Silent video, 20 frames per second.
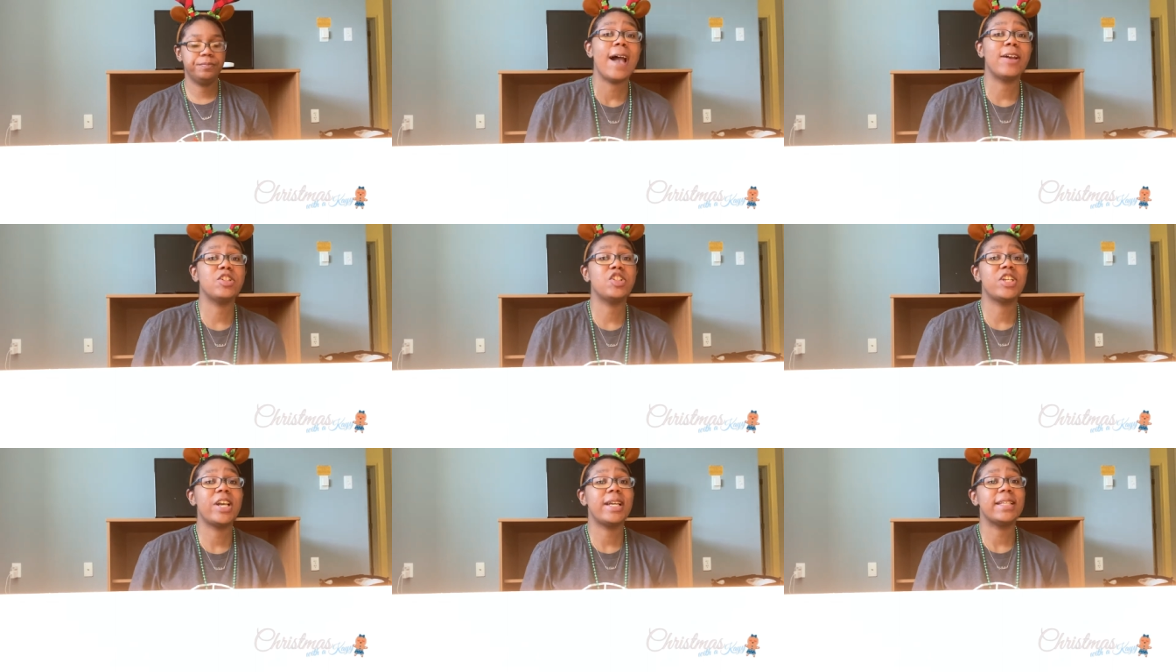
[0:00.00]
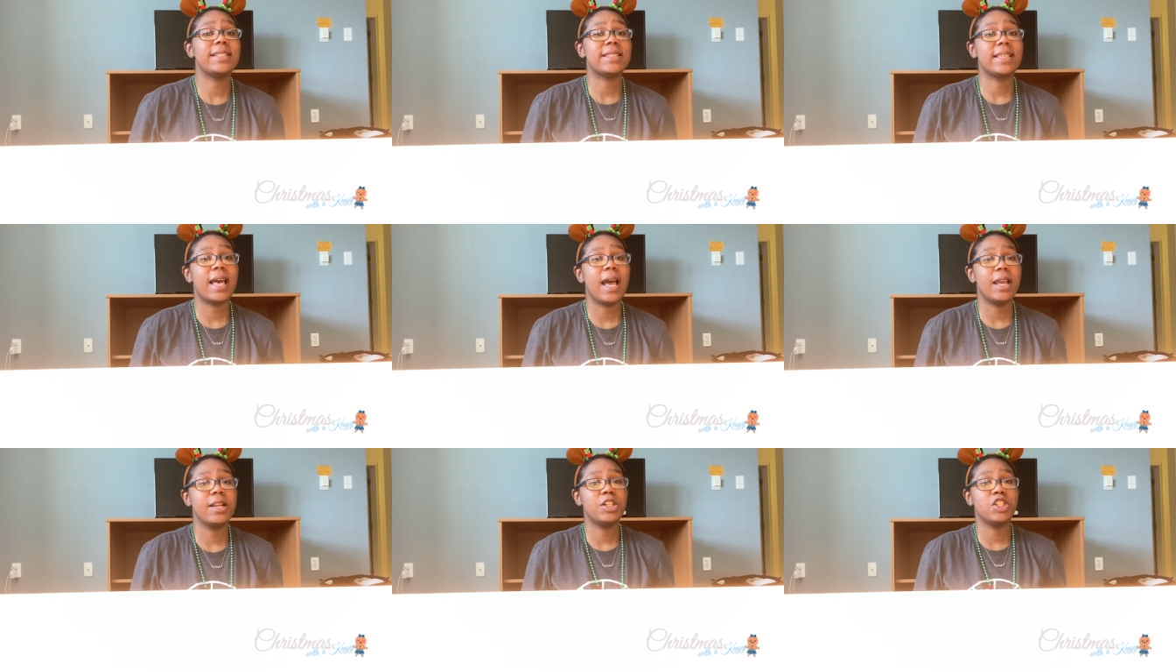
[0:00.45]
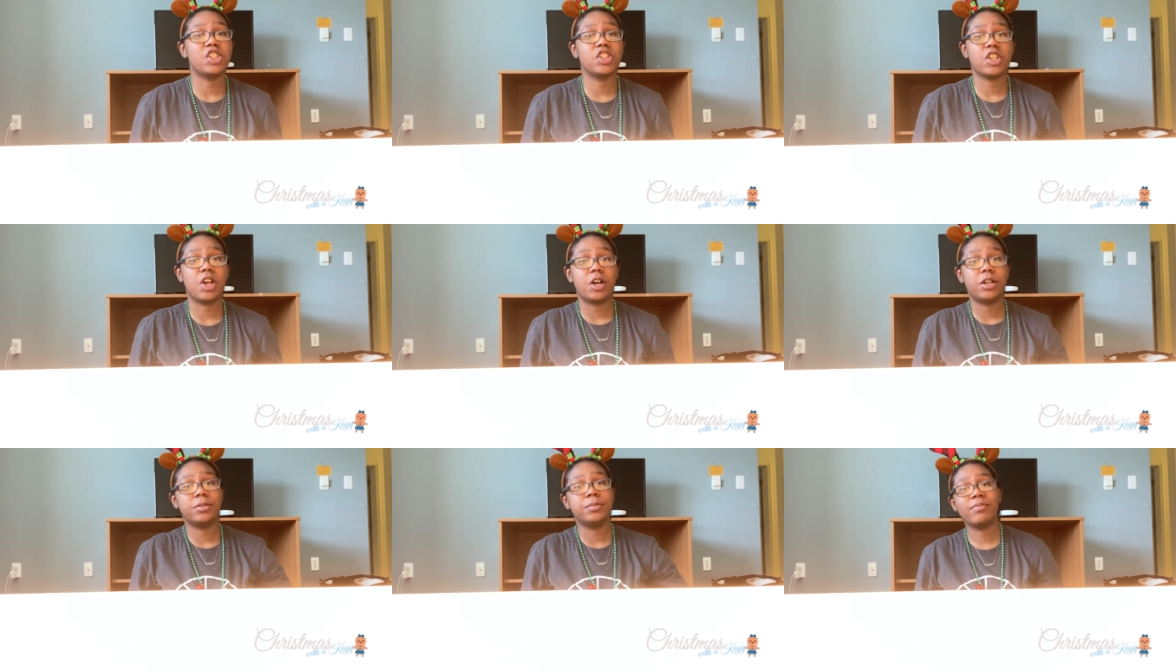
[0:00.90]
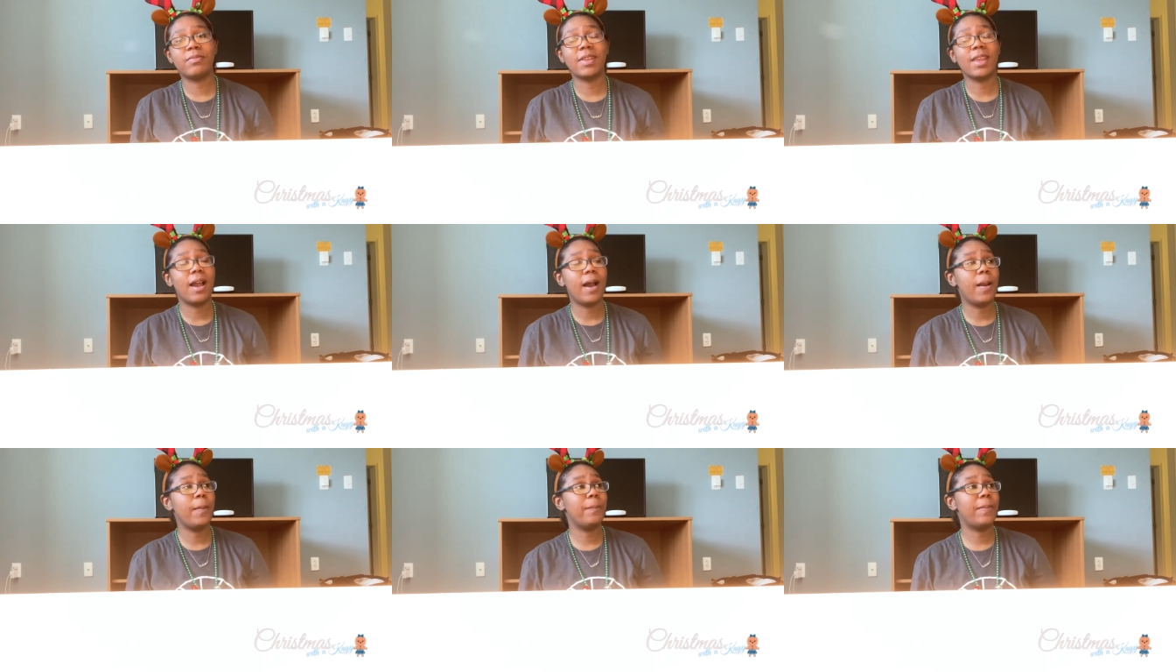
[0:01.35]
As you guys kind of saw,
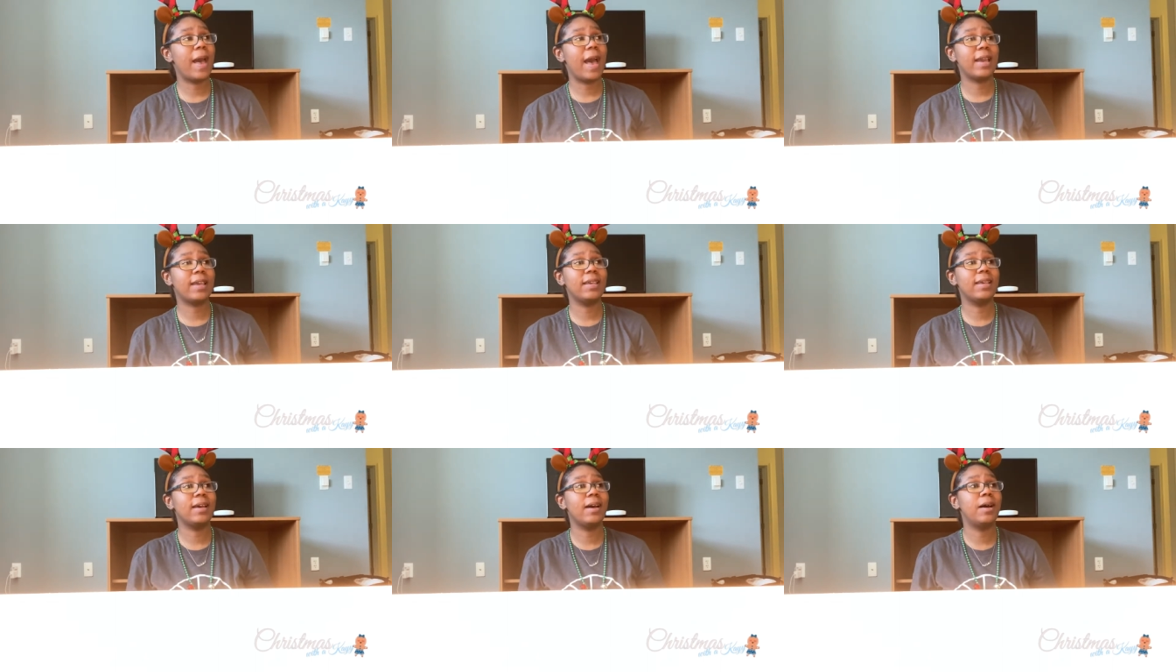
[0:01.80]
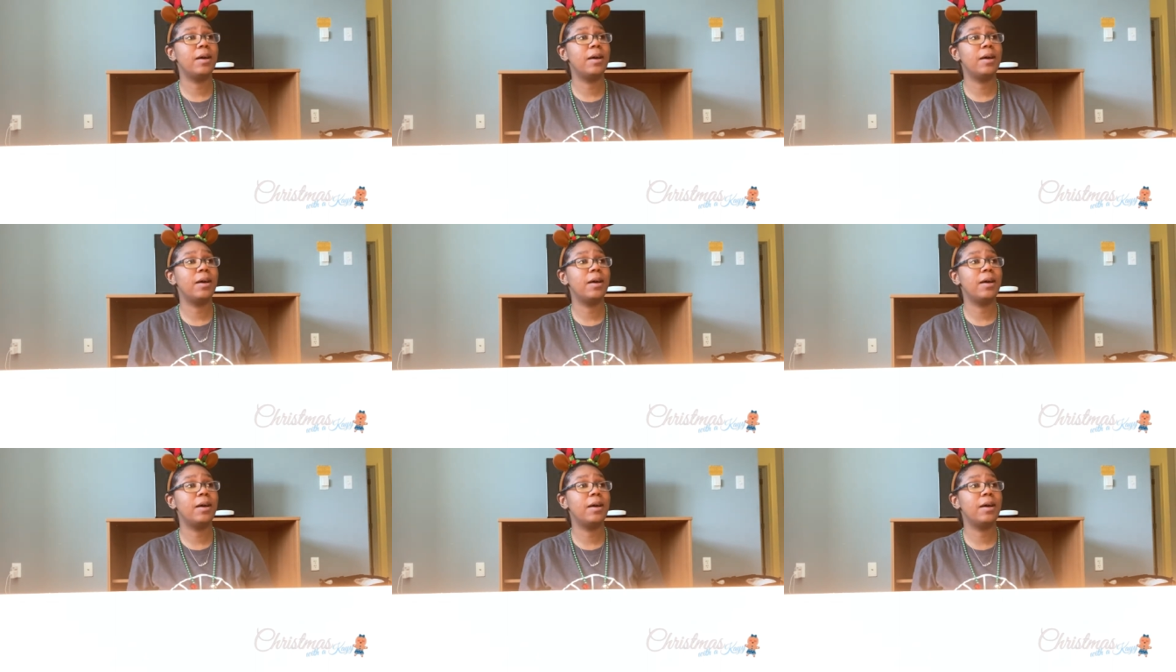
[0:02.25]
I'm packing